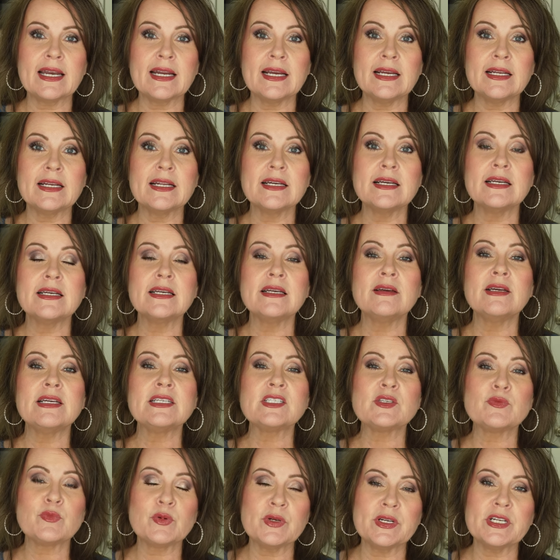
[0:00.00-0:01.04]
it
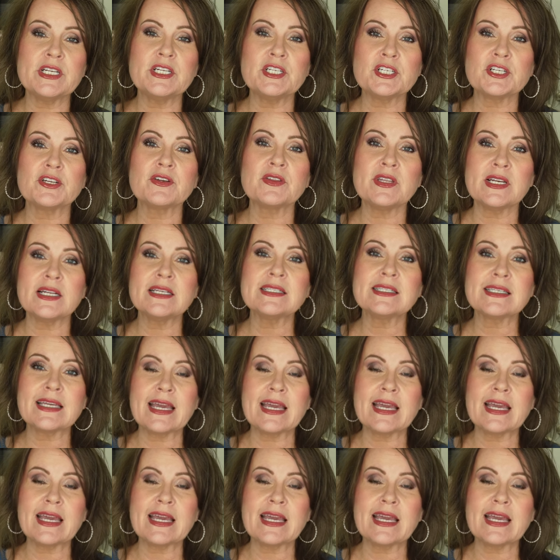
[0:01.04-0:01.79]
is pretty sure that it's